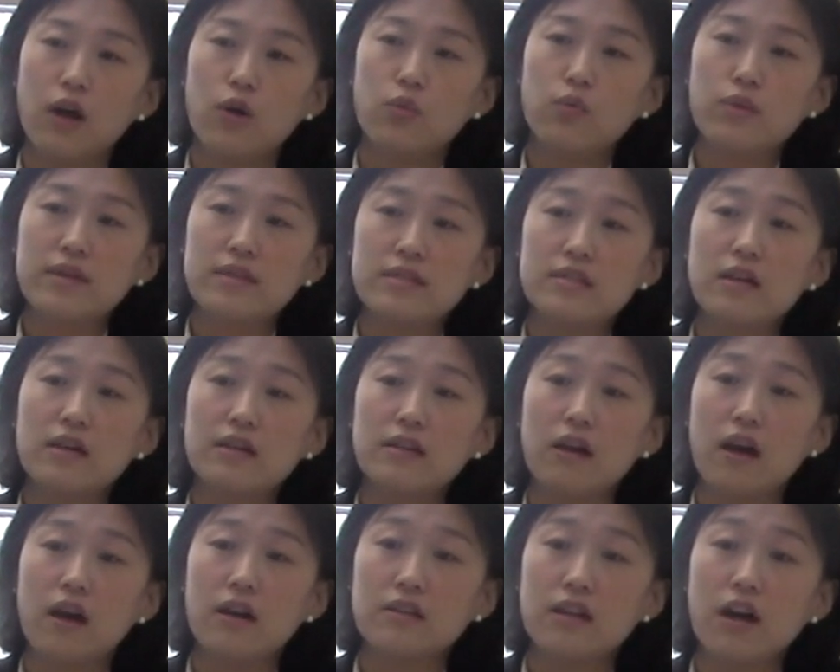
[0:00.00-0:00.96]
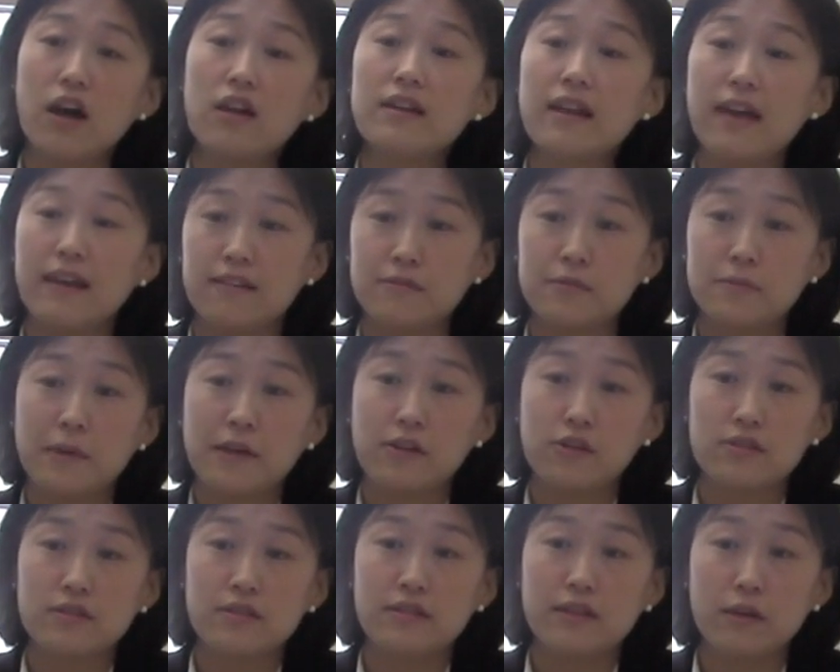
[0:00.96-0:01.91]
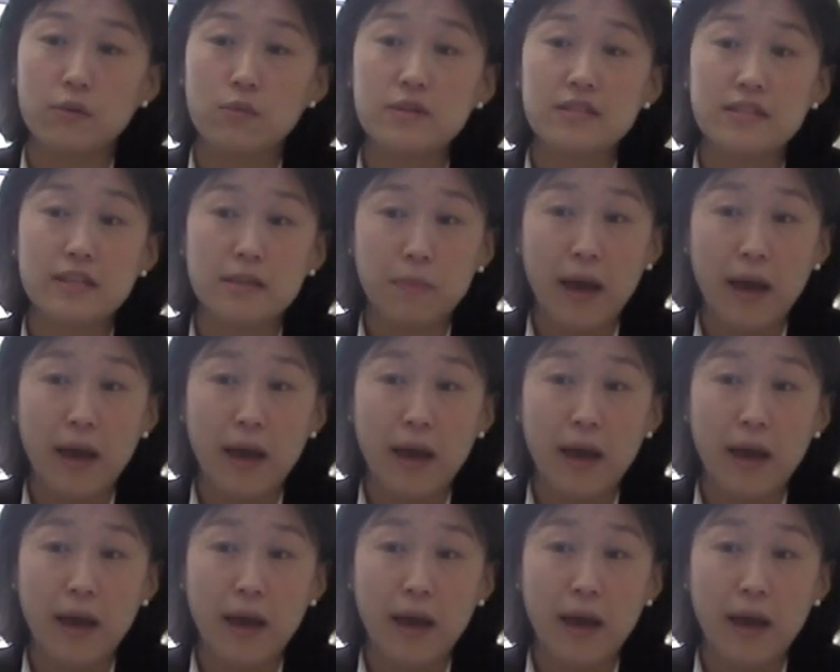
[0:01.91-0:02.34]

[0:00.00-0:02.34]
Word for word: We study on non-native speakers' linguistic